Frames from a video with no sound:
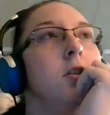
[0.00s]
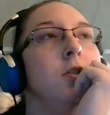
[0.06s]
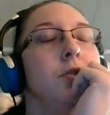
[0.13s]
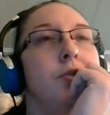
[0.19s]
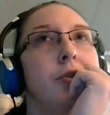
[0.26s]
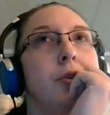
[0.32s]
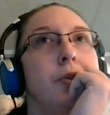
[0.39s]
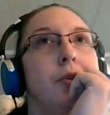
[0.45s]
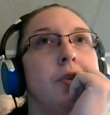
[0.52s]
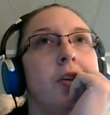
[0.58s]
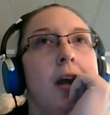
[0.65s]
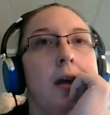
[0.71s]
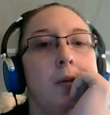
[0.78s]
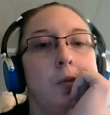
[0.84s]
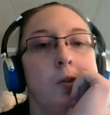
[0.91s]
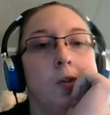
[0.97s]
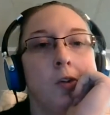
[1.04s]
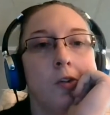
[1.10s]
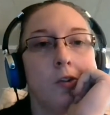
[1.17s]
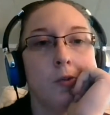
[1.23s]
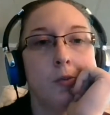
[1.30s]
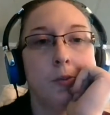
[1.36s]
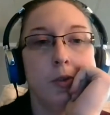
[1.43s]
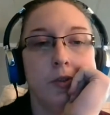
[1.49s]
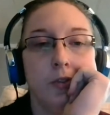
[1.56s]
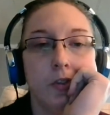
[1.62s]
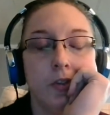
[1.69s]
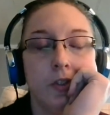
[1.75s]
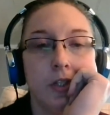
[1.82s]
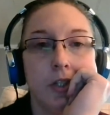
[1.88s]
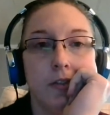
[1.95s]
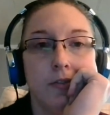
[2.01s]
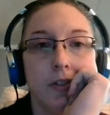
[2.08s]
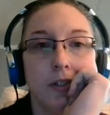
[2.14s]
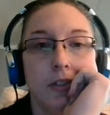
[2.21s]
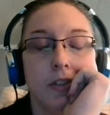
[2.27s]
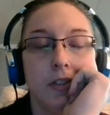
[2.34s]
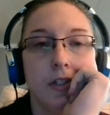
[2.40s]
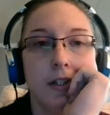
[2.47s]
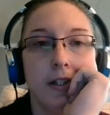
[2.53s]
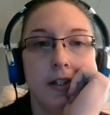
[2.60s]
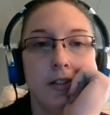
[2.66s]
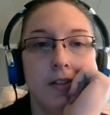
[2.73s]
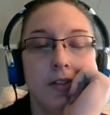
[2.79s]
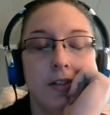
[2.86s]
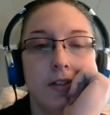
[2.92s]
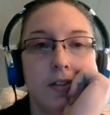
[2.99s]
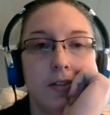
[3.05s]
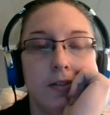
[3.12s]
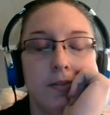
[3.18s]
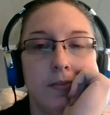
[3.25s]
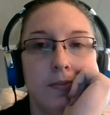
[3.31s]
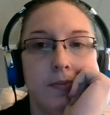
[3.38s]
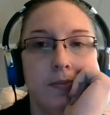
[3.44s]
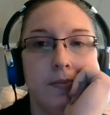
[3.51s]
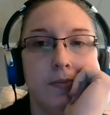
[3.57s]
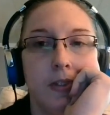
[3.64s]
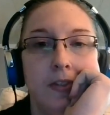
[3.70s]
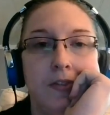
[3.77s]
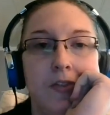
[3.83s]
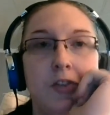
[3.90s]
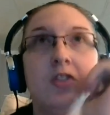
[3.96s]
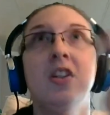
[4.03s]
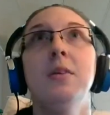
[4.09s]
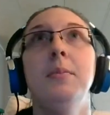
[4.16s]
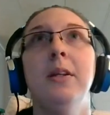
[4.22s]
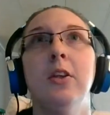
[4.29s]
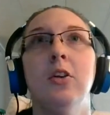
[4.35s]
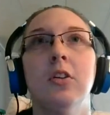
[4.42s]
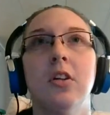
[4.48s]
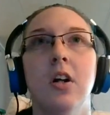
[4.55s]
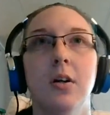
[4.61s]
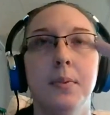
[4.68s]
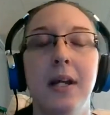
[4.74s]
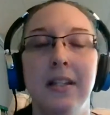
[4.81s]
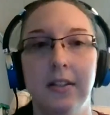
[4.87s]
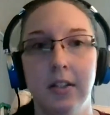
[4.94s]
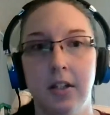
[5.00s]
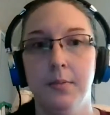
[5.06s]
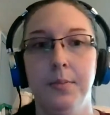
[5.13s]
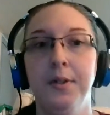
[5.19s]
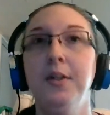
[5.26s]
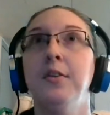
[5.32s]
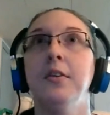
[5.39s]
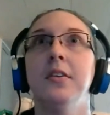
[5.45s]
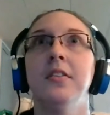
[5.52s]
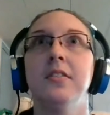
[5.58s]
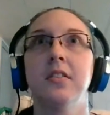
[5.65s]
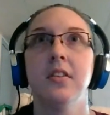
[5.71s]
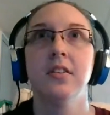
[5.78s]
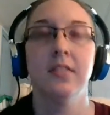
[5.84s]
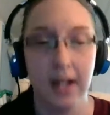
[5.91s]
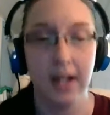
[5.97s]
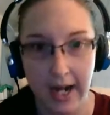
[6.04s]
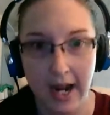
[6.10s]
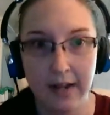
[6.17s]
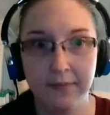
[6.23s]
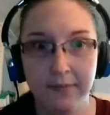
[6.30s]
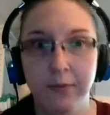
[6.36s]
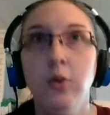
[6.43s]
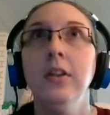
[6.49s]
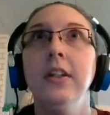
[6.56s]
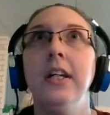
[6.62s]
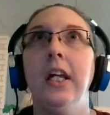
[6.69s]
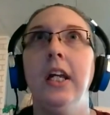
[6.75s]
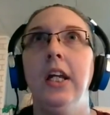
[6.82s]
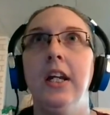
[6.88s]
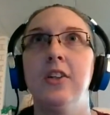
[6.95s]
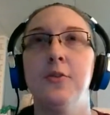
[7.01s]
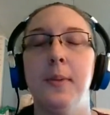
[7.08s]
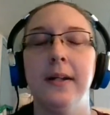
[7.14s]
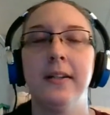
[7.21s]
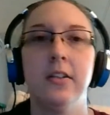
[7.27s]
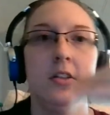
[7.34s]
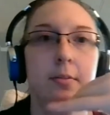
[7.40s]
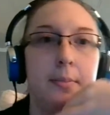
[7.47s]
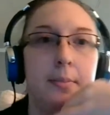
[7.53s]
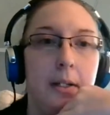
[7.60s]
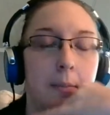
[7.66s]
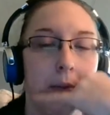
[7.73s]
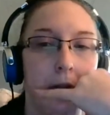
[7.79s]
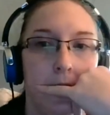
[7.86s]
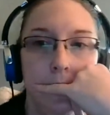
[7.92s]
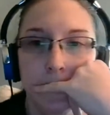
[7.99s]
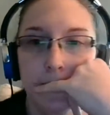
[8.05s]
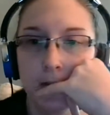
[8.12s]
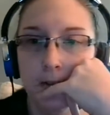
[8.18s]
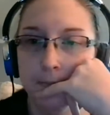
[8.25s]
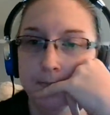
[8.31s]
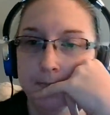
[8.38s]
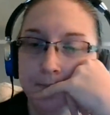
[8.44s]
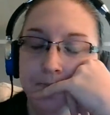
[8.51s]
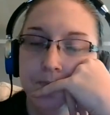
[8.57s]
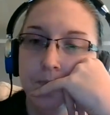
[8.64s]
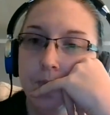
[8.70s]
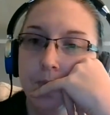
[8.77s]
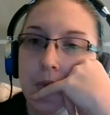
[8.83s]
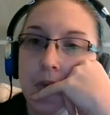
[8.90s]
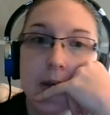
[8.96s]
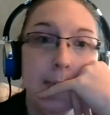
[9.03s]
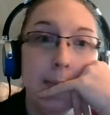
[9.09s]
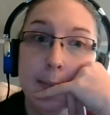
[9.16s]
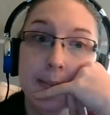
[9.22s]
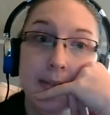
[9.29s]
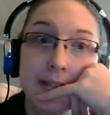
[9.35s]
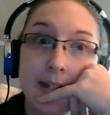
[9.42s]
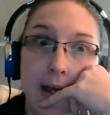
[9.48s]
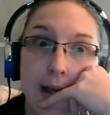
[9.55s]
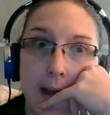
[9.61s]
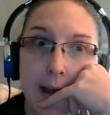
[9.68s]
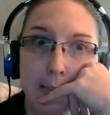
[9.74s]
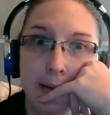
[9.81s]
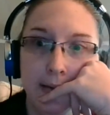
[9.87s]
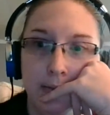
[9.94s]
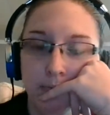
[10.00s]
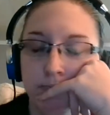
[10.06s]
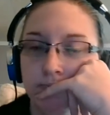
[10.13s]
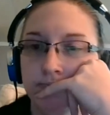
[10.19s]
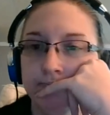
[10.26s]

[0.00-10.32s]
So that will go to the boyfriends to get fixed tonight. So if you see me look up at the computer, it's because I fully expected to be able to use it. It's not happening.